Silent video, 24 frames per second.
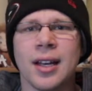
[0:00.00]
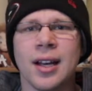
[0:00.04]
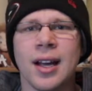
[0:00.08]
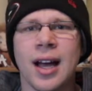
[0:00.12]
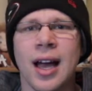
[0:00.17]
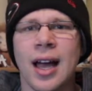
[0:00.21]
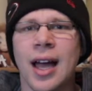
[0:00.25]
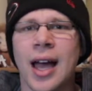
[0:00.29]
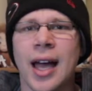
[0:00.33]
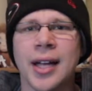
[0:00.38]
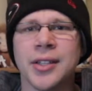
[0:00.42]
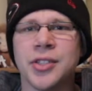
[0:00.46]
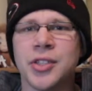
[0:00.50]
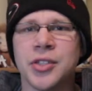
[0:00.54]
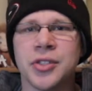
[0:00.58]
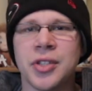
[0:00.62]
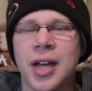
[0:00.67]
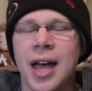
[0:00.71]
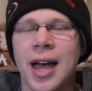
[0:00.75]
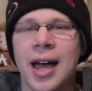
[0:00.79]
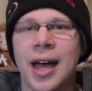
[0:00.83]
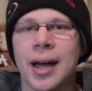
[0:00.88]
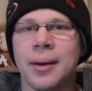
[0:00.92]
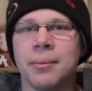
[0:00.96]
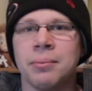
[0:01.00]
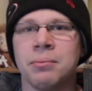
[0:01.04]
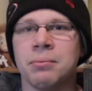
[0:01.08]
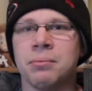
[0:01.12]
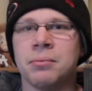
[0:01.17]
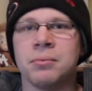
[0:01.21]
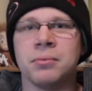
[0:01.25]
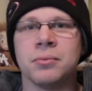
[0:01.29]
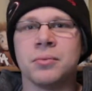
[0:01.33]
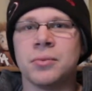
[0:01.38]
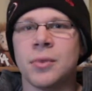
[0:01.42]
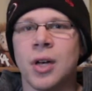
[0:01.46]

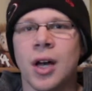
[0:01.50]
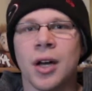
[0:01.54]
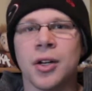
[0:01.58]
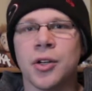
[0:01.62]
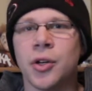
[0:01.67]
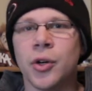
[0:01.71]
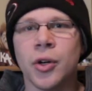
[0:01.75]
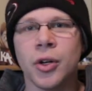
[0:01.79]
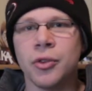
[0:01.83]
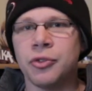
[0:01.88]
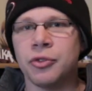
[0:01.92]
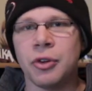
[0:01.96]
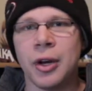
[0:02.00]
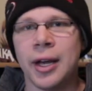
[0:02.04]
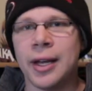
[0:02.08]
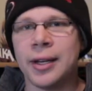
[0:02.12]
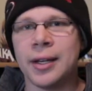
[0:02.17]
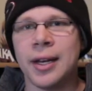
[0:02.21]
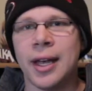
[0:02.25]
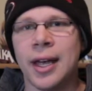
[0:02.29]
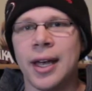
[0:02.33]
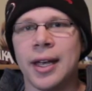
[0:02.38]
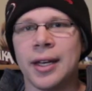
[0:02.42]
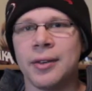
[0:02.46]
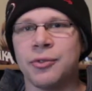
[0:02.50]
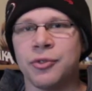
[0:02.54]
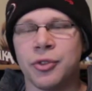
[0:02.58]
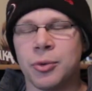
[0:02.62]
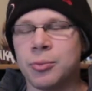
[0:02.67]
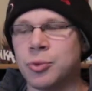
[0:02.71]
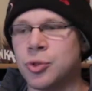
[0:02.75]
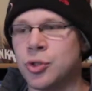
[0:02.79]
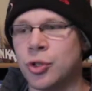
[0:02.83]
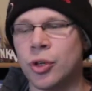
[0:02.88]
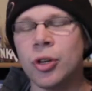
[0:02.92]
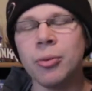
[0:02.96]
a girlfriend
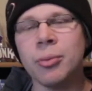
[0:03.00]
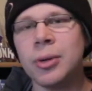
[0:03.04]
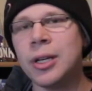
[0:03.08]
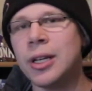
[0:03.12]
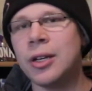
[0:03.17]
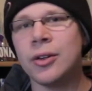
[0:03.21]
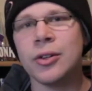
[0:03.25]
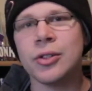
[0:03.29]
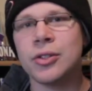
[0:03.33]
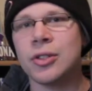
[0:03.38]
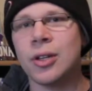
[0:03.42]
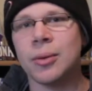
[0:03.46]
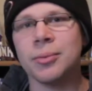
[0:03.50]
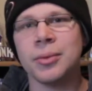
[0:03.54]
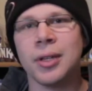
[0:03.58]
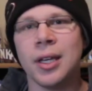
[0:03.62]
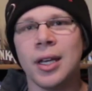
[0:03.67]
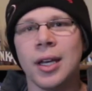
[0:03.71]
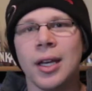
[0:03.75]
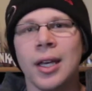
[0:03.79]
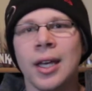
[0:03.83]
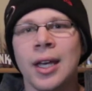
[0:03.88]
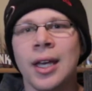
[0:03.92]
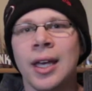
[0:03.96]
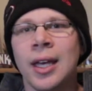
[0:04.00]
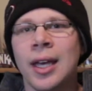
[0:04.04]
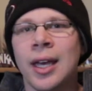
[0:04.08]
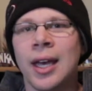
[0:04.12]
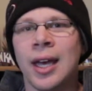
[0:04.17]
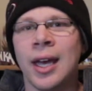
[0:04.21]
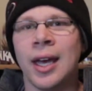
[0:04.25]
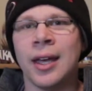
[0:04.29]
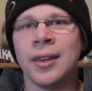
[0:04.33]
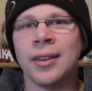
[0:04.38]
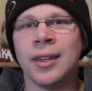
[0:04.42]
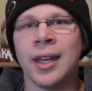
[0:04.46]
from Germany or something,
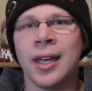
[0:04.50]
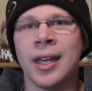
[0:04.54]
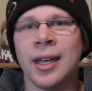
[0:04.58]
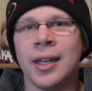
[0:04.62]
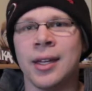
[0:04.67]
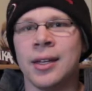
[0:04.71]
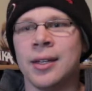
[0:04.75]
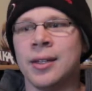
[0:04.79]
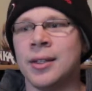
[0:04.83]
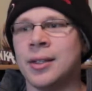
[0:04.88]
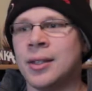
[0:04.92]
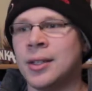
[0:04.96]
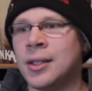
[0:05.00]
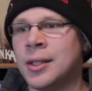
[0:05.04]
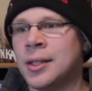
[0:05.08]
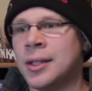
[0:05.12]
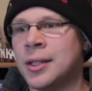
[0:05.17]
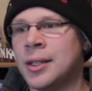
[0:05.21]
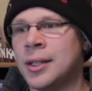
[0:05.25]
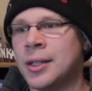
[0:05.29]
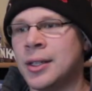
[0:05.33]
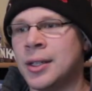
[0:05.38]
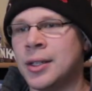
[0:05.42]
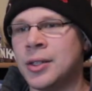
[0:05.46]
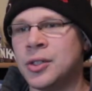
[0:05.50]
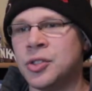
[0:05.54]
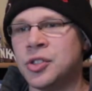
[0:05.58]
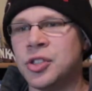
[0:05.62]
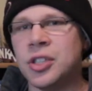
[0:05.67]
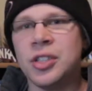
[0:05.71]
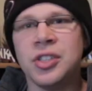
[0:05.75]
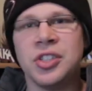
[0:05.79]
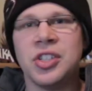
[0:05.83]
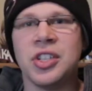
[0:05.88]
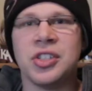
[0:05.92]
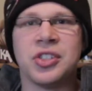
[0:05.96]
and then
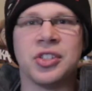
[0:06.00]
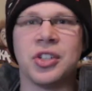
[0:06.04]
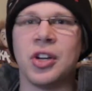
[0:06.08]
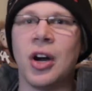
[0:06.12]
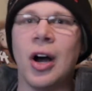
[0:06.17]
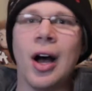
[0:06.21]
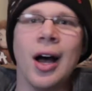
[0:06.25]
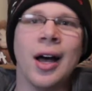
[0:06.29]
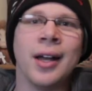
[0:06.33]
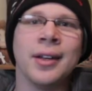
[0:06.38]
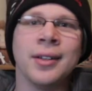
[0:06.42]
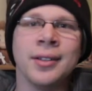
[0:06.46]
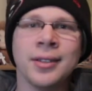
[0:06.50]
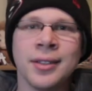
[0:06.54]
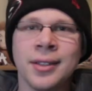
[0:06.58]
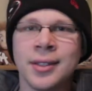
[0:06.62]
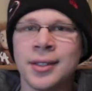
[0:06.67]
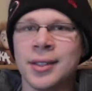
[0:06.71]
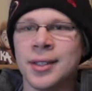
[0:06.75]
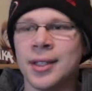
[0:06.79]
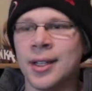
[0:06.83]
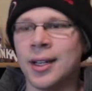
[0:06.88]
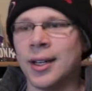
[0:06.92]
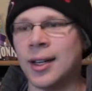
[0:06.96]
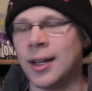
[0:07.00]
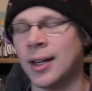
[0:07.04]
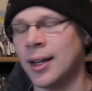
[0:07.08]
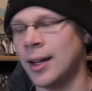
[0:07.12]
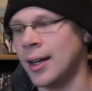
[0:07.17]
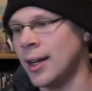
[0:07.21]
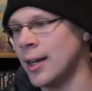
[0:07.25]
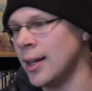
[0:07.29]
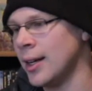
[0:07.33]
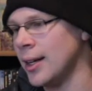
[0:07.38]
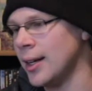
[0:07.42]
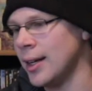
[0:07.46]
she's just gone.
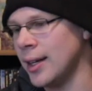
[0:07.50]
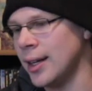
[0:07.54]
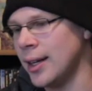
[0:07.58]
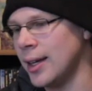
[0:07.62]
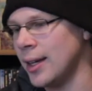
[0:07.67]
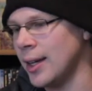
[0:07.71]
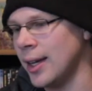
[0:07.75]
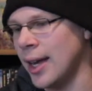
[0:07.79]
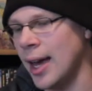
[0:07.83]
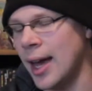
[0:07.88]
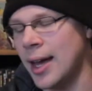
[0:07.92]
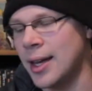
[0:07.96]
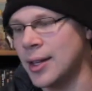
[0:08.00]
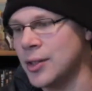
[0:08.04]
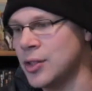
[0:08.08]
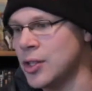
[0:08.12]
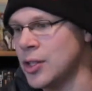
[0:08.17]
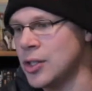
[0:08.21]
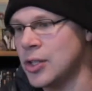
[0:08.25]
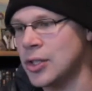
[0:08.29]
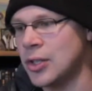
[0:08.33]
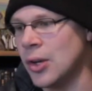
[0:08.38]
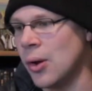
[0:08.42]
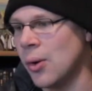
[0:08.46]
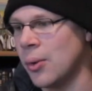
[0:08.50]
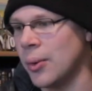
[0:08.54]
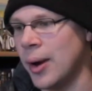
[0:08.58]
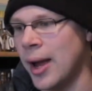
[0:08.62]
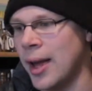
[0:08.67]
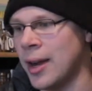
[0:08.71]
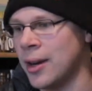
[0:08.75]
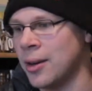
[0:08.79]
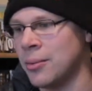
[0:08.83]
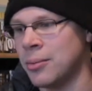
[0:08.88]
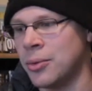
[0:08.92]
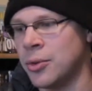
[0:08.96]
Yeah, it's just so
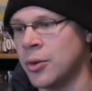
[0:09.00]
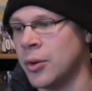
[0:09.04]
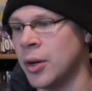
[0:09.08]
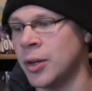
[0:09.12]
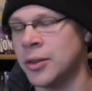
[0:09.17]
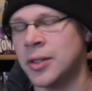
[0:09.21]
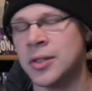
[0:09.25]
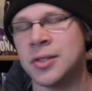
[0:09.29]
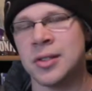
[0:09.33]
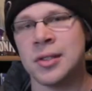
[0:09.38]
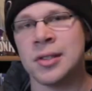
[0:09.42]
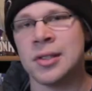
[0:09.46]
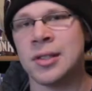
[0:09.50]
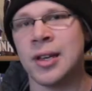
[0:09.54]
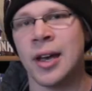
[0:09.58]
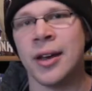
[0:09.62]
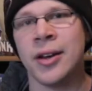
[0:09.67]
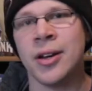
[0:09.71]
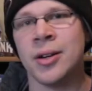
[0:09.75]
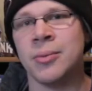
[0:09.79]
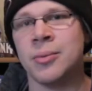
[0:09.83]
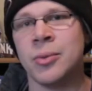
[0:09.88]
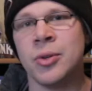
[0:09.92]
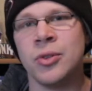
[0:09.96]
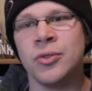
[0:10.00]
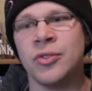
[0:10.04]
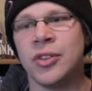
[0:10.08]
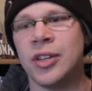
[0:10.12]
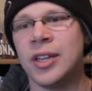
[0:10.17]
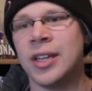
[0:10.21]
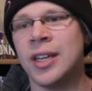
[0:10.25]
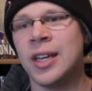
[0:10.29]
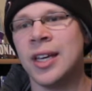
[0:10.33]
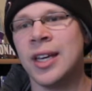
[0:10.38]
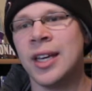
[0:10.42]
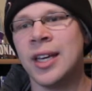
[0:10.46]
random throughout this entire
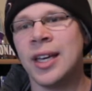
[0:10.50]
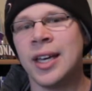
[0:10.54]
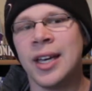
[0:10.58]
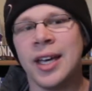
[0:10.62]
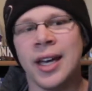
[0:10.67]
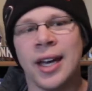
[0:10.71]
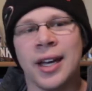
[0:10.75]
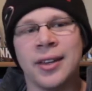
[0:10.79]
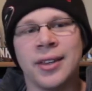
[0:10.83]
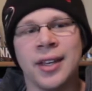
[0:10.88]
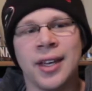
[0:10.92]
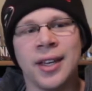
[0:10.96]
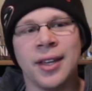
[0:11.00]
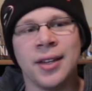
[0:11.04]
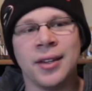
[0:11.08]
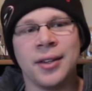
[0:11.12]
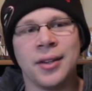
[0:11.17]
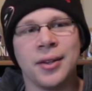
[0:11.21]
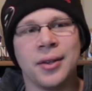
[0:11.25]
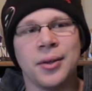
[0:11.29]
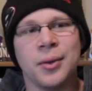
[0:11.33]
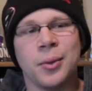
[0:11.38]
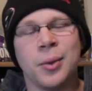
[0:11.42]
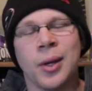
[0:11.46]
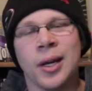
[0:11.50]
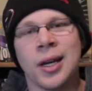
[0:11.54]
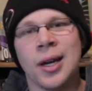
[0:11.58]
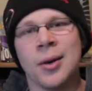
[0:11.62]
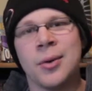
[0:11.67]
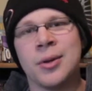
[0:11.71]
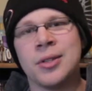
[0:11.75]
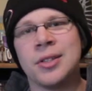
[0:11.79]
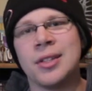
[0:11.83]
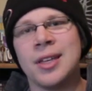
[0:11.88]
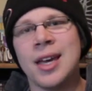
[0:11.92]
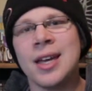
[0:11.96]
movie. And then, like I
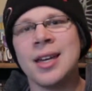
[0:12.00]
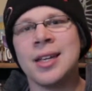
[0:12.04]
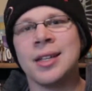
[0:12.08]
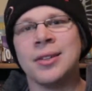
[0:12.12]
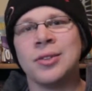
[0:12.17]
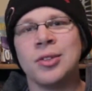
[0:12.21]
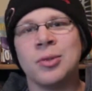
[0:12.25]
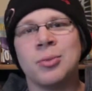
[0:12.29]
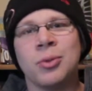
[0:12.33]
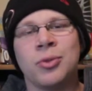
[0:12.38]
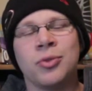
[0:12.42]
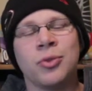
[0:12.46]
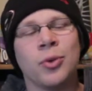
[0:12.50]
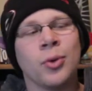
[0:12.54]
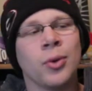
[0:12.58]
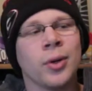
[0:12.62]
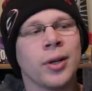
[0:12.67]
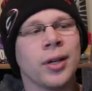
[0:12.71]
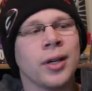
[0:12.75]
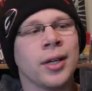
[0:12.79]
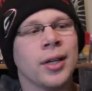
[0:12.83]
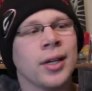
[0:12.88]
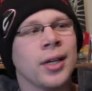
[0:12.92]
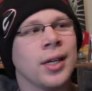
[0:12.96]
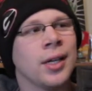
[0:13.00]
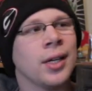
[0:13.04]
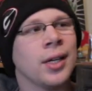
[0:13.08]
was getting to before,